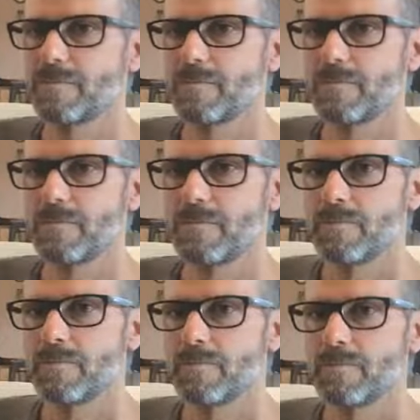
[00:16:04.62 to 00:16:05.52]

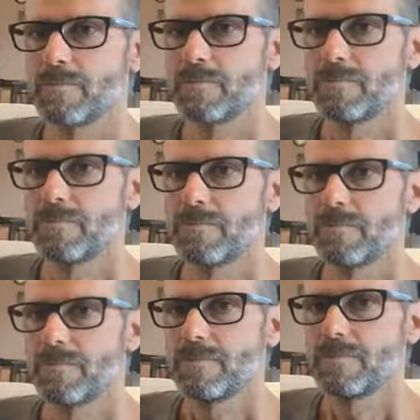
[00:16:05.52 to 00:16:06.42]

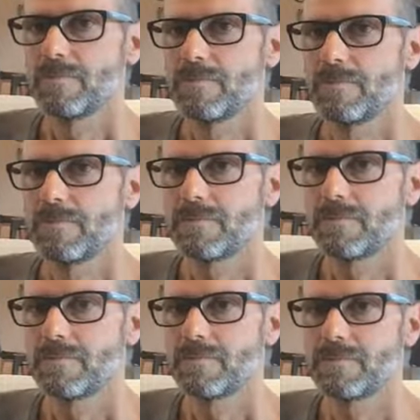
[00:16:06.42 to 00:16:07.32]

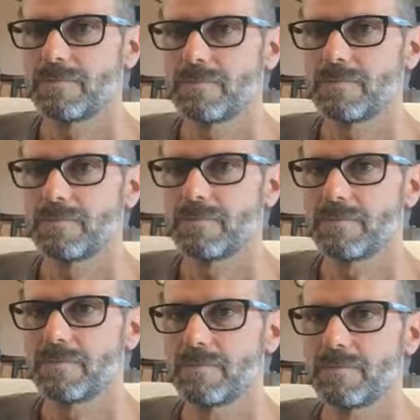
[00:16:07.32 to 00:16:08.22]

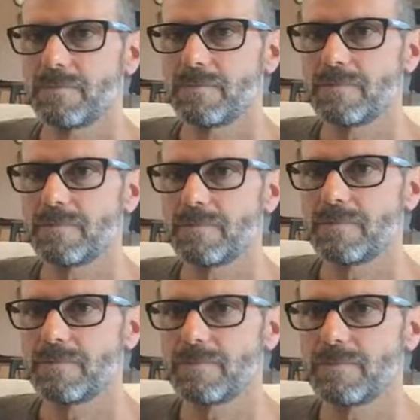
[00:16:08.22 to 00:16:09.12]

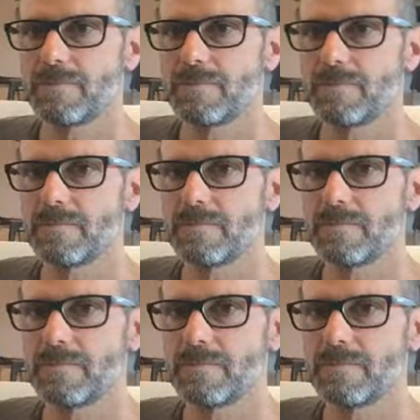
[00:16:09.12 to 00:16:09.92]
(not speaking)